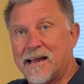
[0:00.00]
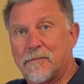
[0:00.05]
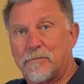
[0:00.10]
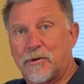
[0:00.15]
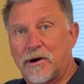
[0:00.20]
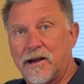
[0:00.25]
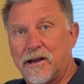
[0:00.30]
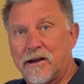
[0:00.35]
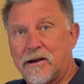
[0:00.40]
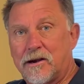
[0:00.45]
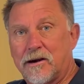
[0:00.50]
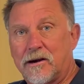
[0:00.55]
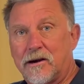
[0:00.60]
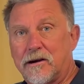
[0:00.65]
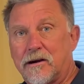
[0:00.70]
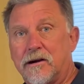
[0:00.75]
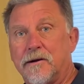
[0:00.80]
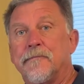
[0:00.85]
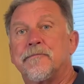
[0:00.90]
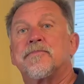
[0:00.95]
amp
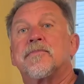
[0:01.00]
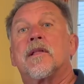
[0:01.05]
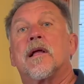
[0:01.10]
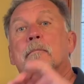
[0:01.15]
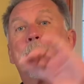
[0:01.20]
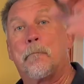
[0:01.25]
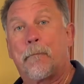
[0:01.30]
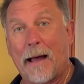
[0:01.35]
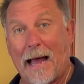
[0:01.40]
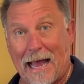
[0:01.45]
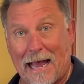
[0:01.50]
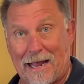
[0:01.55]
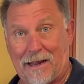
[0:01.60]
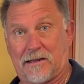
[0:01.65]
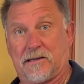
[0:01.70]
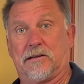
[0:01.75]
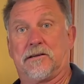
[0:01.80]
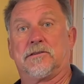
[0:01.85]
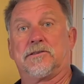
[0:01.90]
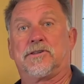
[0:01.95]
breaker
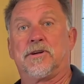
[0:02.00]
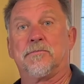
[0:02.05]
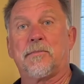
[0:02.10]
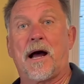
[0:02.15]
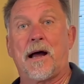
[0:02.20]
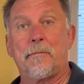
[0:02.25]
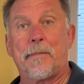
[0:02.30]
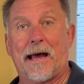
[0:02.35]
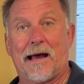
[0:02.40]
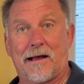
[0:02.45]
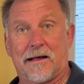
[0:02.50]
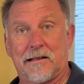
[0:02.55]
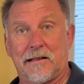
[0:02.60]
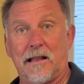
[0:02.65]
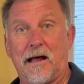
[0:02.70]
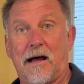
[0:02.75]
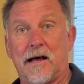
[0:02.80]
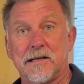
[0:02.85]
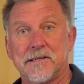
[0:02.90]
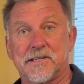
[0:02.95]
back to my back
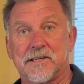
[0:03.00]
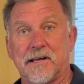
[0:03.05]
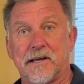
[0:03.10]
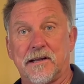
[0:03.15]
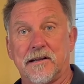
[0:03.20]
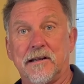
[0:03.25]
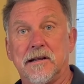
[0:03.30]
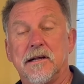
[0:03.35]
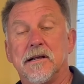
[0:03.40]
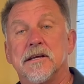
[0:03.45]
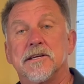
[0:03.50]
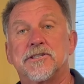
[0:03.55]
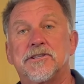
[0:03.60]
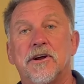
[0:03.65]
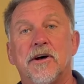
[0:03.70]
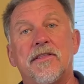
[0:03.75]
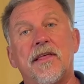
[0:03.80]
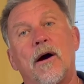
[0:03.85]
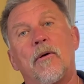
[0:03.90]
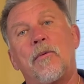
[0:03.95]
closet
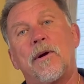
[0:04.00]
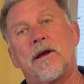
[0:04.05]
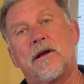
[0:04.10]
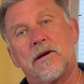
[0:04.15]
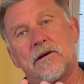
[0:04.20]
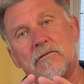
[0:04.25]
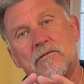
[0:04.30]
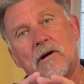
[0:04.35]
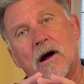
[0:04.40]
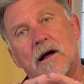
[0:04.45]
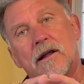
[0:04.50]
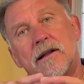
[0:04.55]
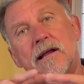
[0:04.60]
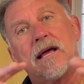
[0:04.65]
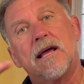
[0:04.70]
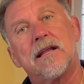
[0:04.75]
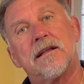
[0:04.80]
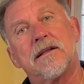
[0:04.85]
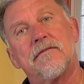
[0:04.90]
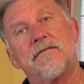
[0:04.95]
so that we could run
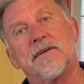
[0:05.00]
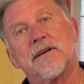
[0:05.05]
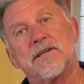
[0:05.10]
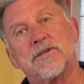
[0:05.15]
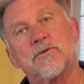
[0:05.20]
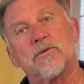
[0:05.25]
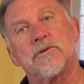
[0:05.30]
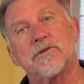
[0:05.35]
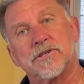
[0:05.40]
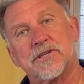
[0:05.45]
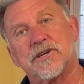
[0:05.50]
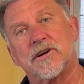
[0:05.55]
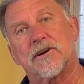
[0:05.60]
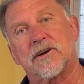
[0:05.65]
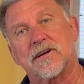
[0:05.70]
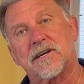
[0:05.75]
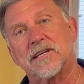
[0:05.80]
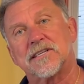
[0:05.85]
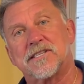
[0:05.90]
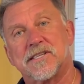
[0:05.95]
individual
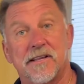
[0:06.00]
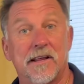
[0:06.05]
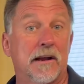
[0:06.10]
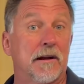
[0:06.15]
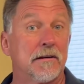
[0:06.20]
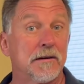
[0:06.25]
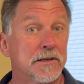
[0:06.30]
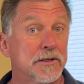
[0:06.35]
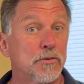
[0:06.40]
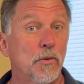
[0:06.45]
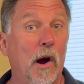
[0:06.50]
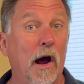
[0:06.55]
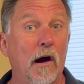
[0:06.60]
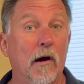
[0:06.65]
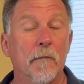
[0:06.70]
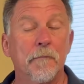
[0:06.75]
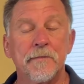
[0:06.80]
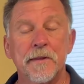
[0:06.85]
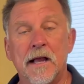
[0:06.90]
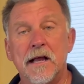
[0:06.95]
circuits there as
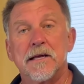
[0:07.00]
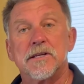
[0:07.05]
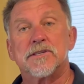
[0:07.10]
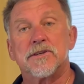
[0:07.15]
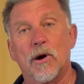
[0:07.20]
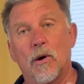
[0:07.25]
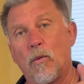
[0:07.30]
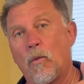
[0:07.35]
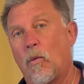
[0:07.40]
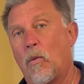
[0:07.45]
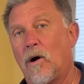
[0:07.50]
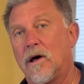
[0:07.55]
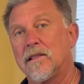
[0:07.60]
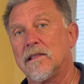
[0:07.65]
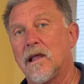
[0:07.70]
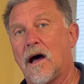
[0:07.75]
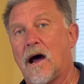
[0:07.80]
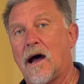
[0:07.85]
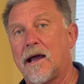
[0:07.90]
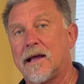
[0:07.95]
well. So
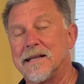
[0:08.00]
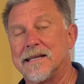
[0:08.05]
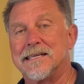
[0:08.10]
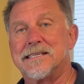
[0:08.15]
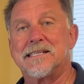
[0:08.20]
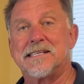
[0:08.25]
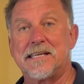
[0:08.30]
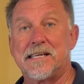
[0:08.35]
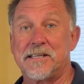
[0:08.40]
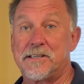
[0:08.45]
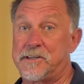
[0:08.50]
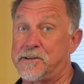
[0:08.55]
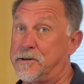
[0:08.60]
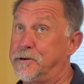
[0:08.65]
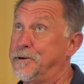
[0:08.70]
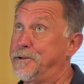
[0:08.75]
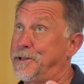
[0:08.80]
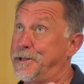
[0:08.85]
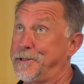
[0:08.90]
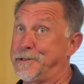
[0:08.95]
one line is
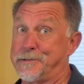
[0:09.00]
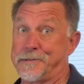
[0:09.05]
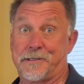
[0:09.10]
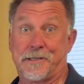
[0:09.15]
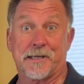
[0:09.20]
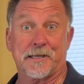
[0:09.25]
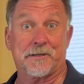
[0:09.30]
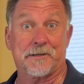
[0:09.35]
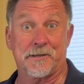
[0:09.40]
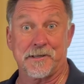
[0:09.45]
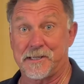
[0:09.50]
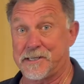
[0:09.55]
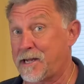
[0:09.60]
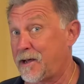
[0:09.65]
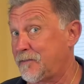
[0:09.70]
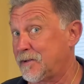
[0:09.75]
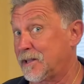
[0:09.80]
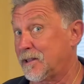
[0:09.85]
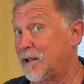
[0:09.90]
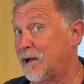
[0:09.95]
easier than six or
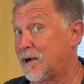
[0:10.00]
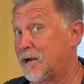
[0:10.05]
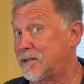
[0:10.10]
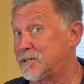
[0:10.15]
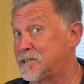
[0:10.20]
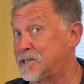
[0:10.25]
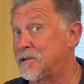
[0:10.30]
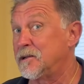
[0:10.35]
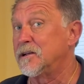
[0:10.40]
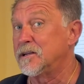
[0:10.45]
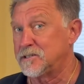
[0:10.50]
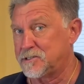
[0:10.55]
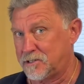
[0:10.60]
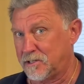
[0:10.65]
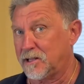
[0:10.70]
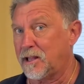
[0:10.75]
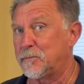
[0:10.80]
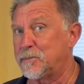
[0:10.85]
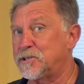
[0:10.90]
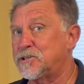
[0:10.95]
seven lines.
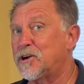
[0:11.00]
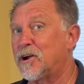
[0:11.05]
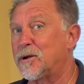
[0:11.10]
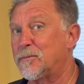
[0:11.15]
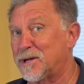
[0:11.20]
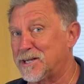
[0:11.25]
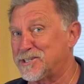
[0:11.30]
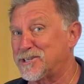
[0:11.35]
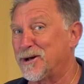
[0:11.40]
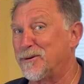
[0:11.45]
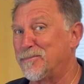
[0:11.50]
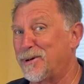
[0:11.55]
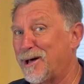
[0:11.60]
So let me show you my sub